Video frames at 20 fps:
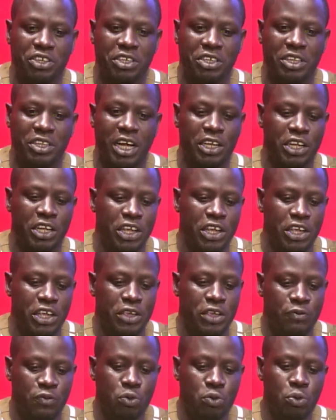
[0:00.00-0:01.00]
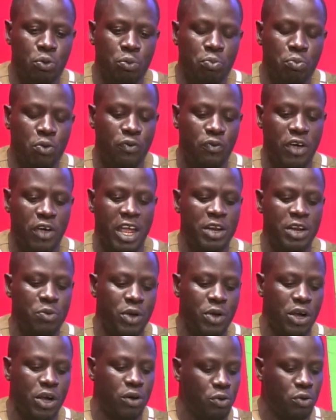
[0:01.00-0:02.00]
that if you move
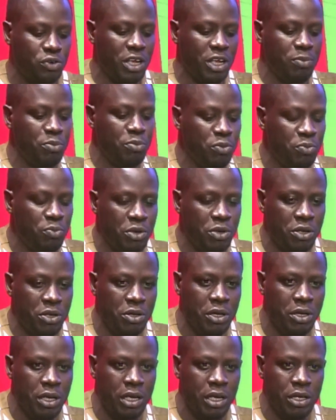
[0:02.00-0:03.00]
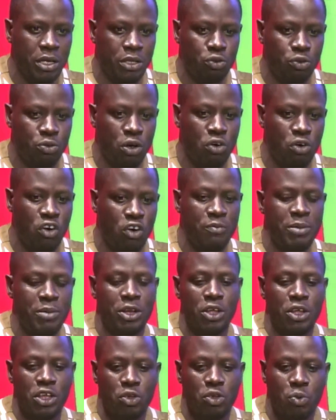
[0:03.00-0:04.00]
anywhere closer to the
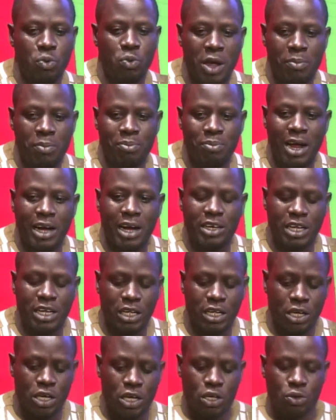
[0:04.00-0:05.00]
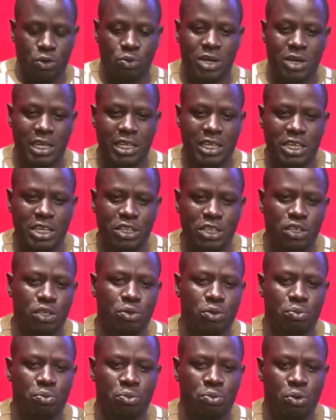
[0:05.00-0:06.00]
government, you are a blackleg. You get
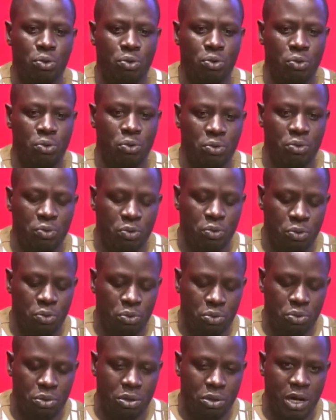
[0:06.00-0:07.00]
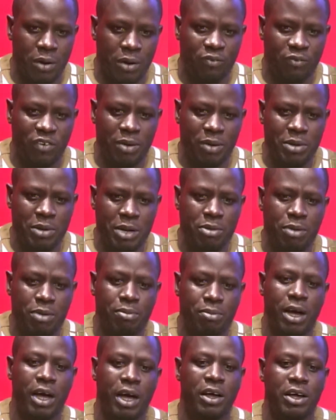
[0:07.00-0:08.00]
anything, your family
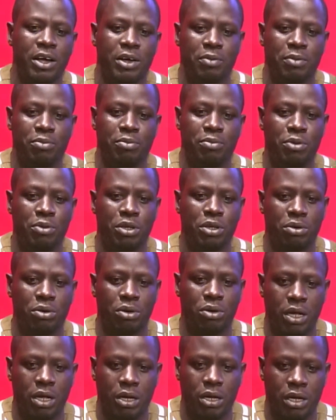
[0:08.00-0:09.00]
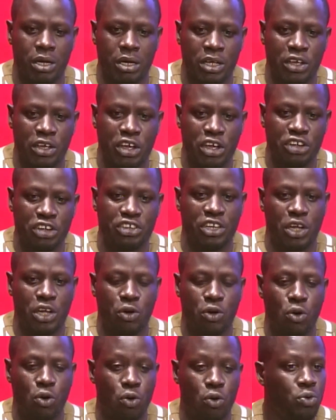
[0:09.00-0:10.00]
member maybe engaged in a
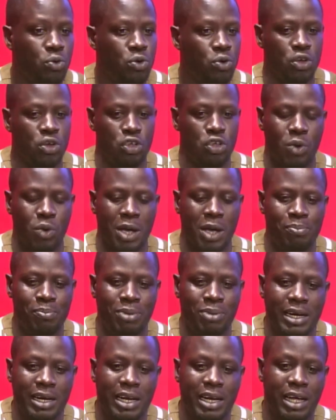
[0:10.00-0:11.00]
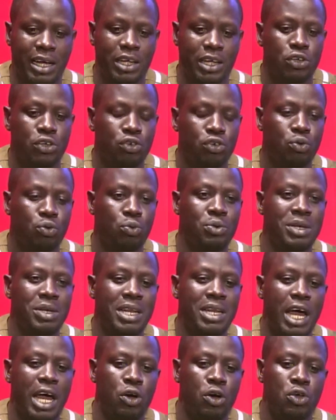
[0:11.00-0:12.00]
concours, you are a blackleg. So
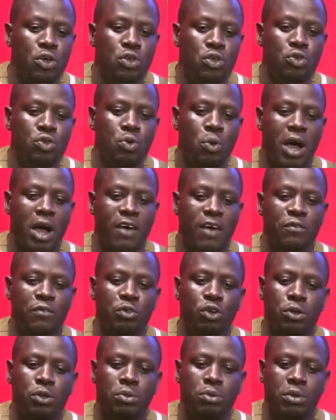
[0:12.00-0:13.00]
now, you have not